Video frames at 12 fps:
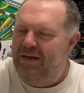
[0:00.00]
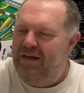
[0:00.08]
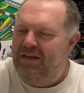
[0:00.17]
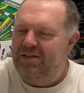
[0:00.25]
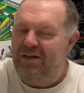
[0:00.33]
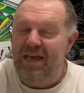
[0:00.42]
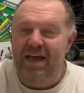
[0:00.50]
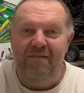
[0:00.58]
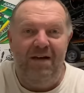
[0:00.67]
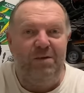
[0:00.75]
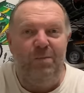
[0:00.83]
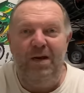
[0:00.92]
So yeah,
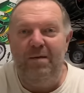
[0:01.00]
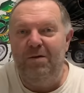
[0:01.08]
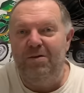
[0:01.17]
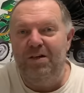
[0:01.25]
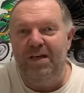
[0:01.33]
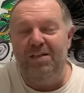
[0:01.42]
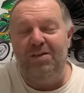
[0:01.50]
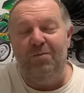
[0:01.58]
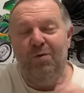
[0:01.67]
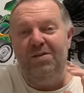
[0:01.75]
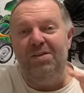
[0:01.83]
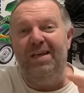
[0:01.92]
that's pretty much it. So
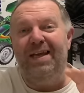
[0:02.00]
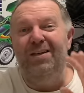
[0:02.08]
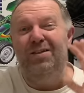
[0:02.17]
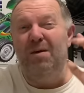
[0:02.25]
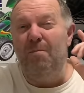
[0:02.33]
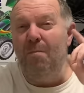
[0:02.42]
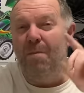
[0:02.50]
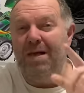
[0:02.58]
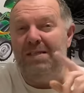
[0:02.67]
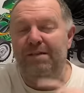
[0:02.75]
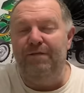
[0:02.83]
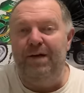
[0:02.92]
once again, just a
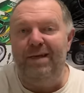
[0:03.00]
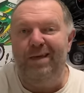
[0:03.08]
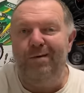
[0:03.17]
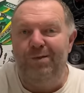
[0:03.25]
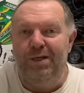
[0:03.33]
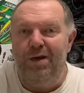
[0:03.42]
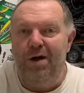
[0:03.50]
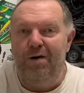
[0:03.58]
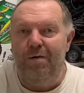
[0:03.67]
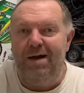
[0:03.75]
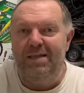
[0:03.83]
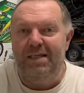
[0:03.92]
massive thank you to
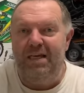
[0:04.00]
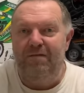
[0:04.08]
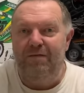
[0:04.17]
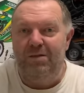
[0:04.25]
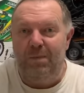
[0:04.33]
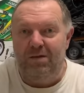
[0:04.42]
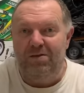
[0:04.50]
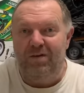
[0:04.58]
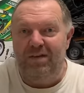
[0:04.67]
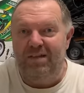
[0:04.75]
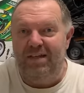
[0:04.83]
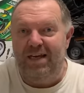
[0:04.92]
EuroRC for
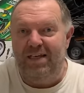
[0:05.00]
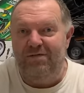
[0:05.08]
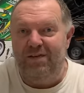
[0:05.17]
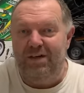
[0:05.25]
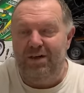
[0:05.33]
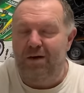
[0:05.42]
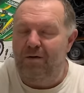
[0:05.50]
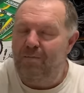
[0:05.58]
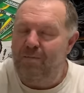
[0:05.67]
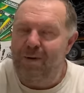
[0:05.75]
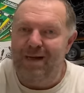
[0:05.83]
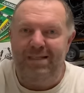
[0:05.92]
sponsoring today's video.
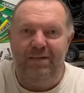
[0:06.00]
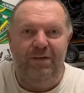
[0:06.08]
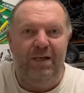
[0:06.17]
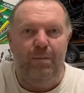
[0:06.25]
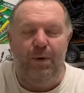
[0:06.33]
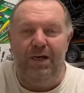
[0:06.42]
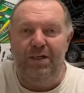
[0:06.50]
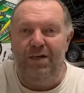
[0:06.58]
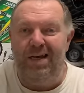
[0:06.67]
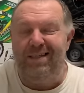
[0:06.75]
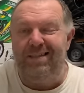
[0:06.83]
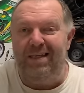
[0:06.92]
Massively
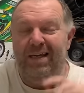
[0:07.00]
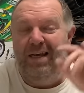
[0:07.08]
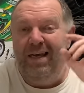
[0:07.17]
appreciated.